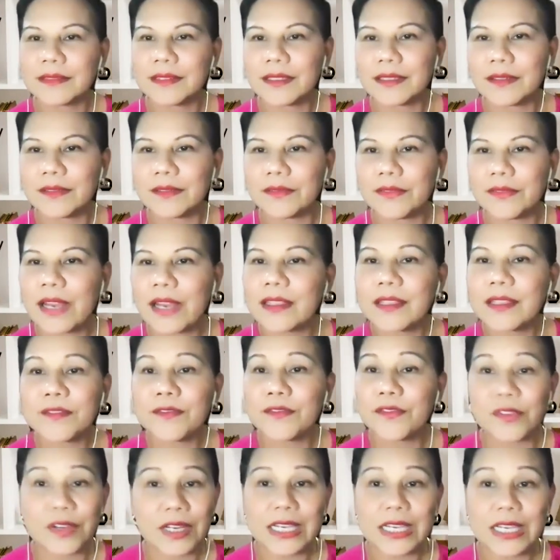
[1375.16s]
rather
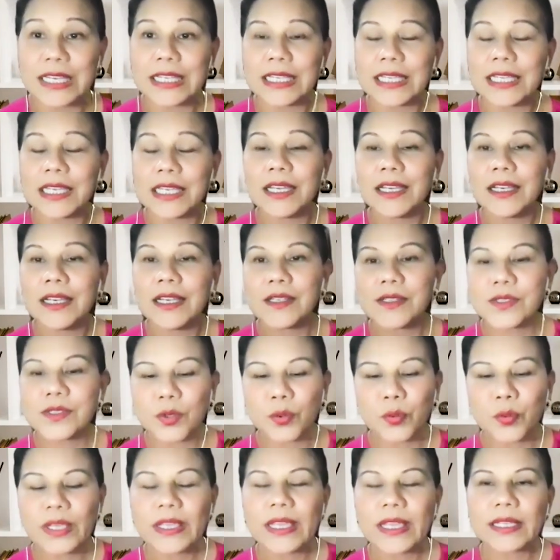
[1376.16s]
freely. So
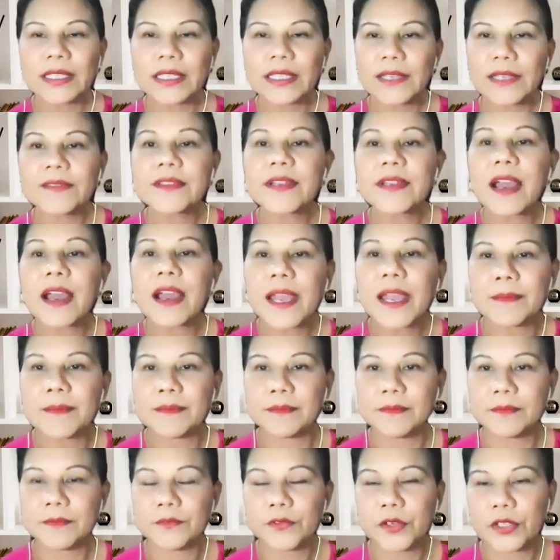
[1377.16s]
we can give
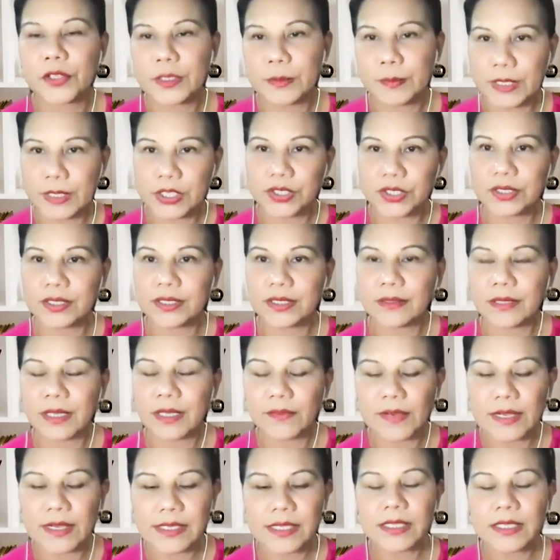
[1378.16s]
time for the patient.
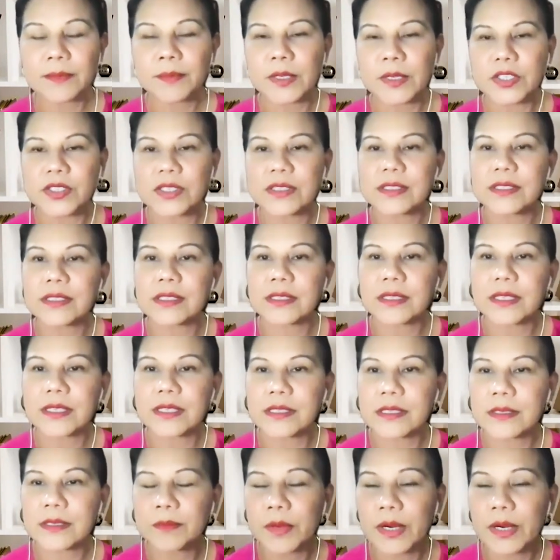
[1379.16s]
If let's say the patient
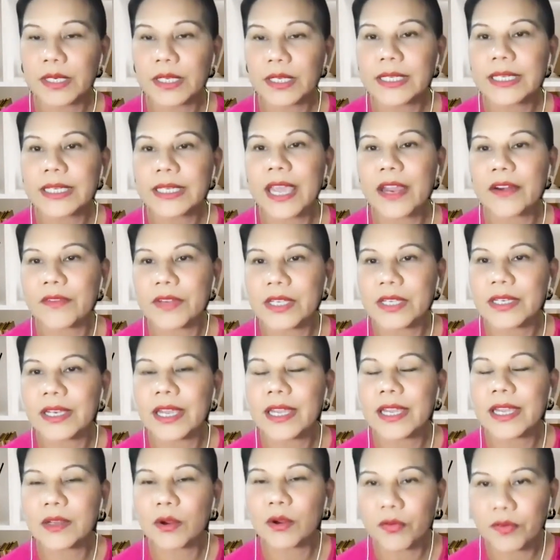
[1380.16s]
is a BRCA carrier
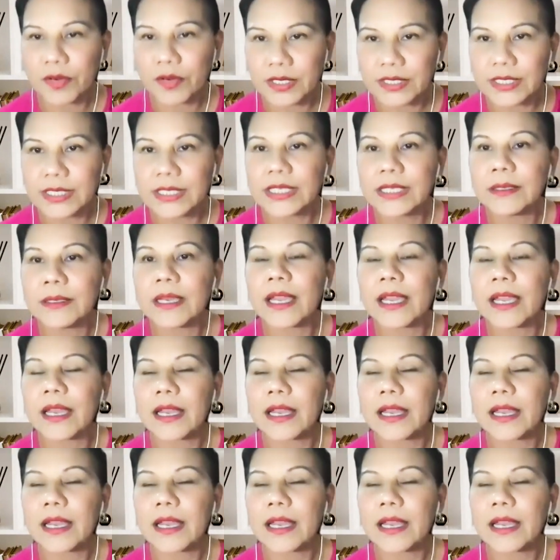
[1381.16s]
and already